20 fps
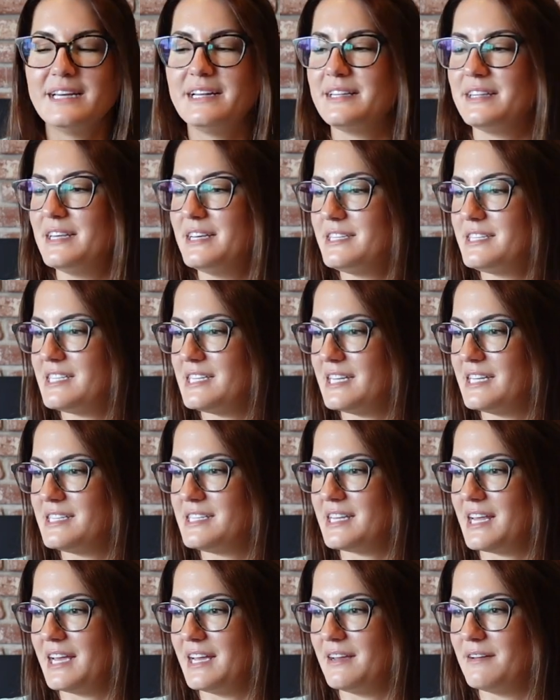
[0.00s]
This
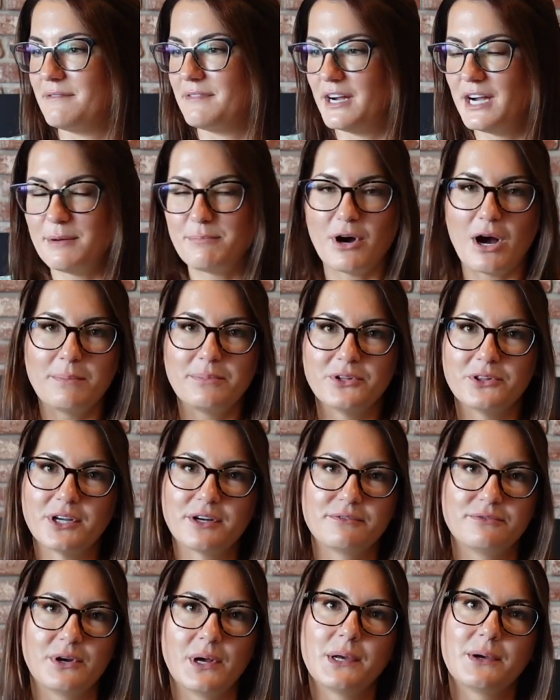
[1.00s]
is a very
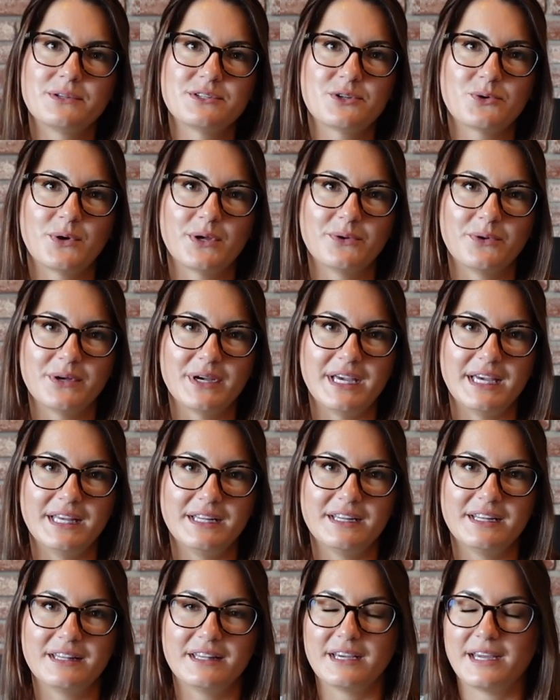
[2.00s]
popular fragrance oil
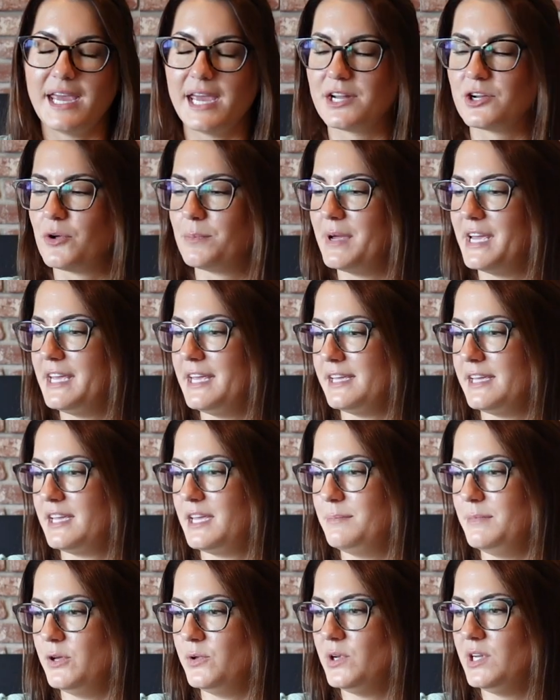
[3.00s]
in the candle making
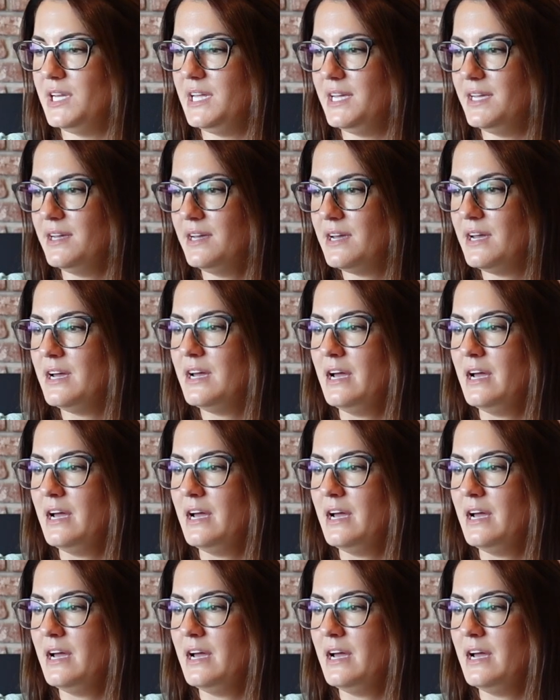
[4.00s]
community.